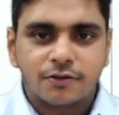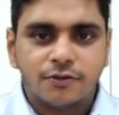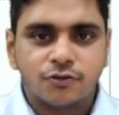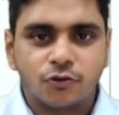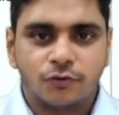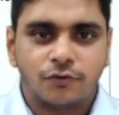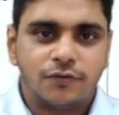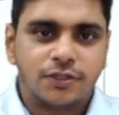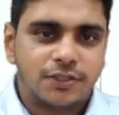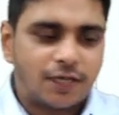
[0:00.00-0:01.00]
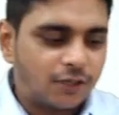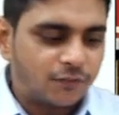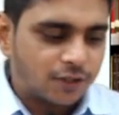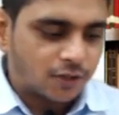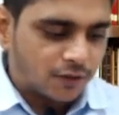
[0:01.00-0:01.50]
So we start
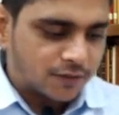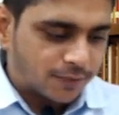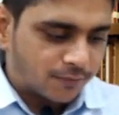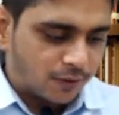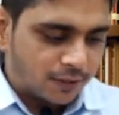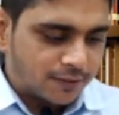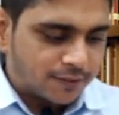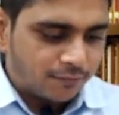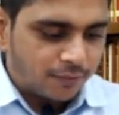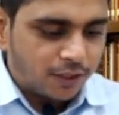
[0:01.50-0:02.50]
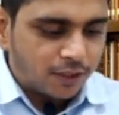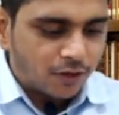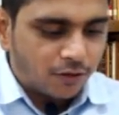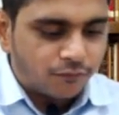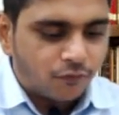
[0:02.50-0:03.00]
with the concept called as meaning
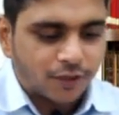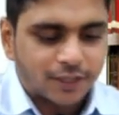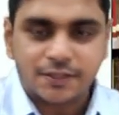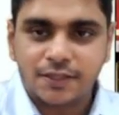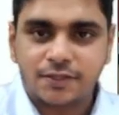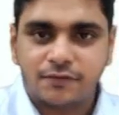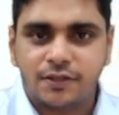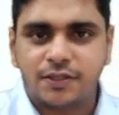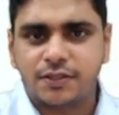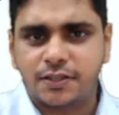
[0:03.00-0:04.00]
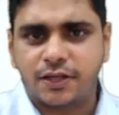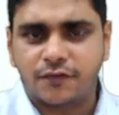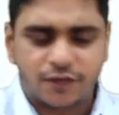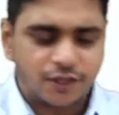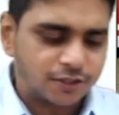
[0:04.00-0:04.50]
of forensics. This is a
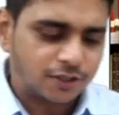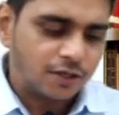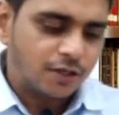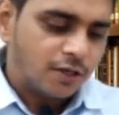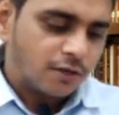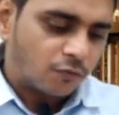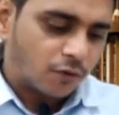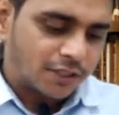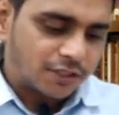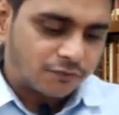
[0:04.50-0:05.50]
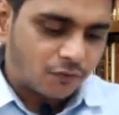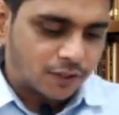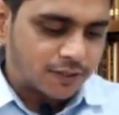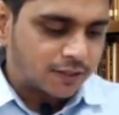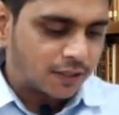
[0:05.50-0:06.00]
definition. What is
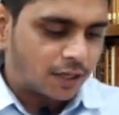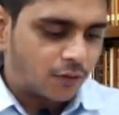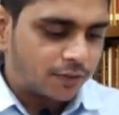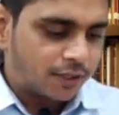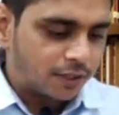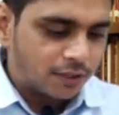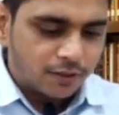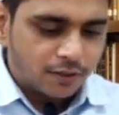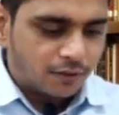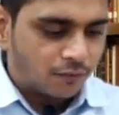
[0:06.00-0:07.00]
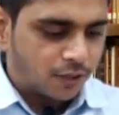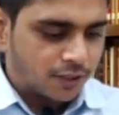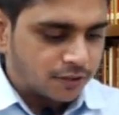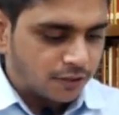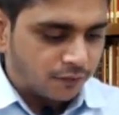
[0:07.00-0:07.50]
forensic accounting? What
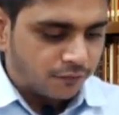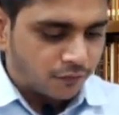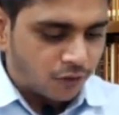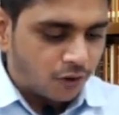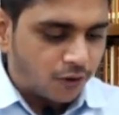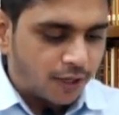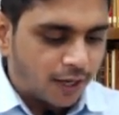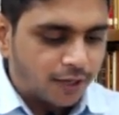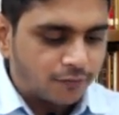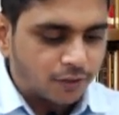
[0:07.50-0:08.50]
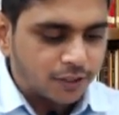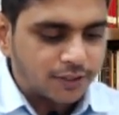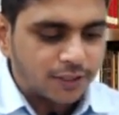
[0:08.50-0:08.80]
is fraud and what is